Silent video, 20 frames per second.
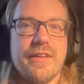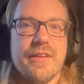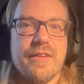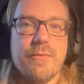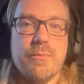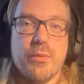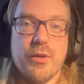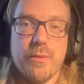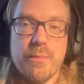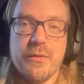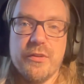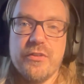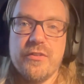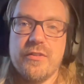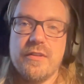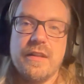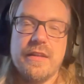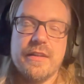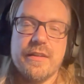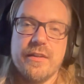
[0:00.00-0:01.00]

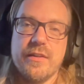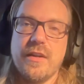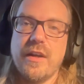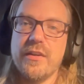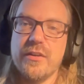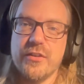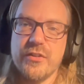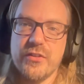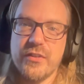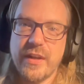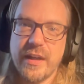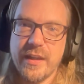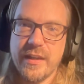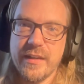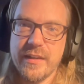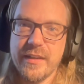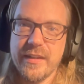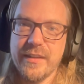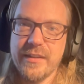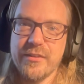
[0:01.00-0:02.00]
purpose, like
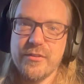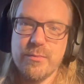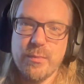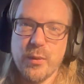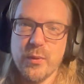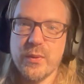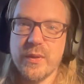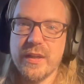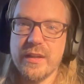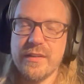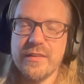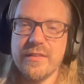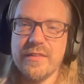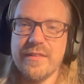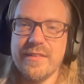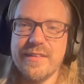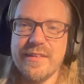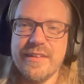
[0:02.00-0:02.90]
understanding spoken